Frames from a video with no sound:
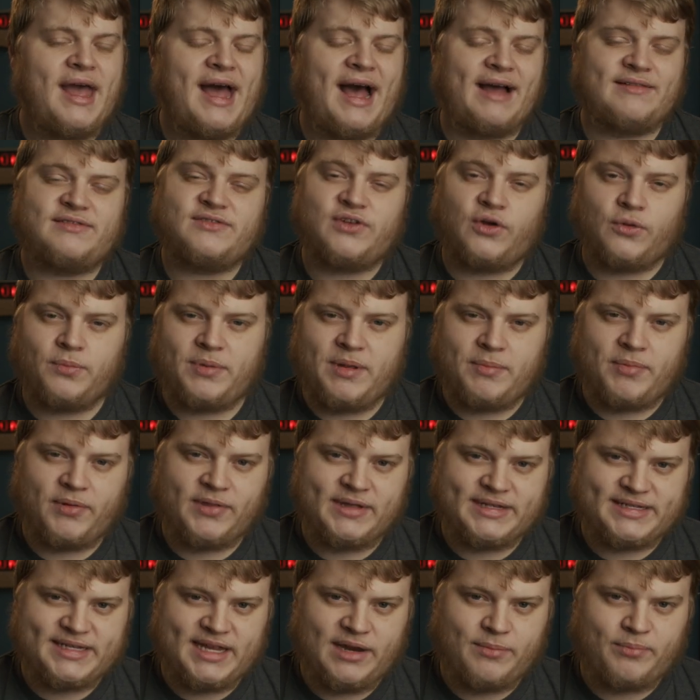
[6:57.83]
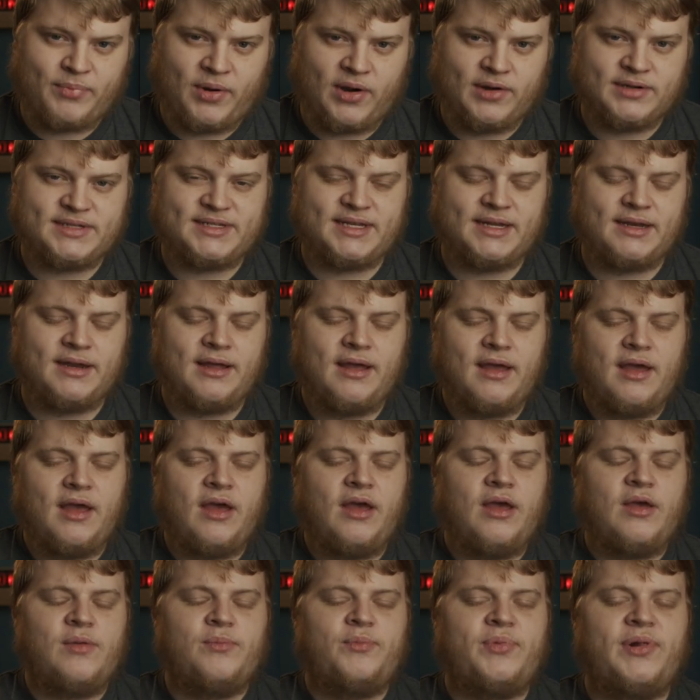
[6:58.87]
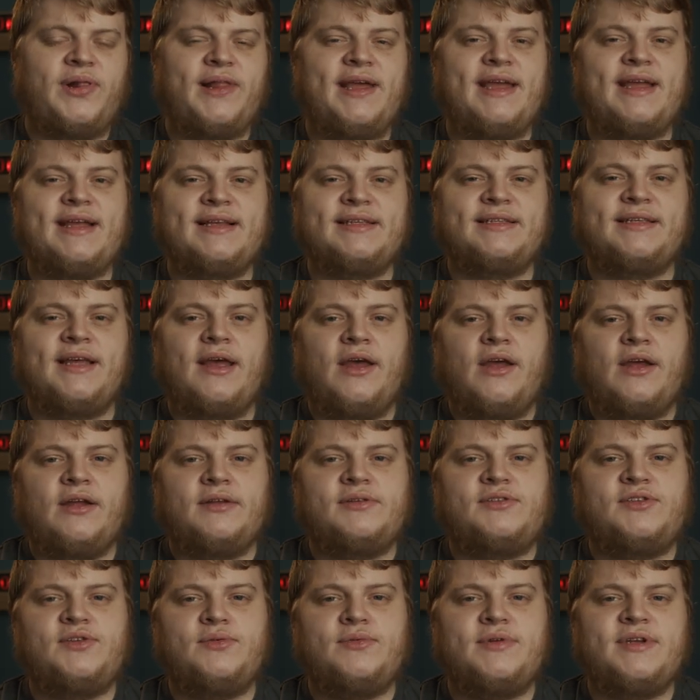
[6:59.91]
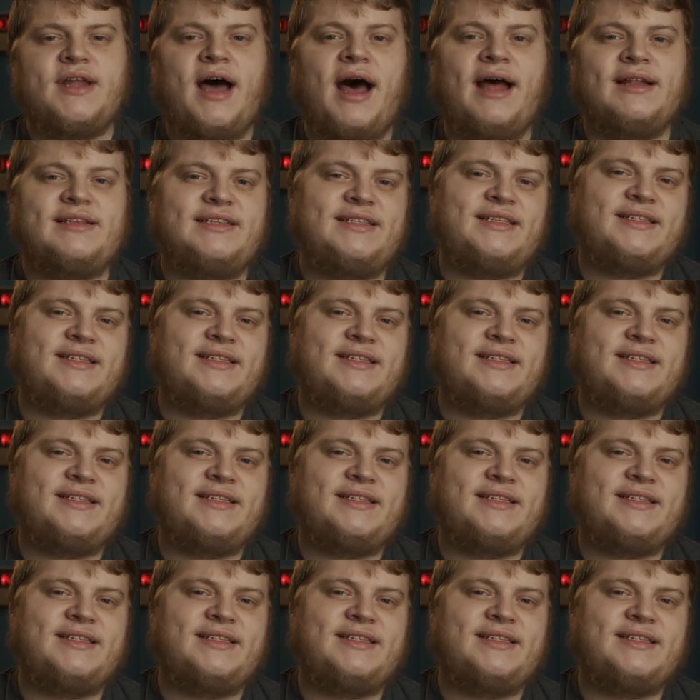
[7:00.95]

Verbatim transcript: I've told people this in person. Please do not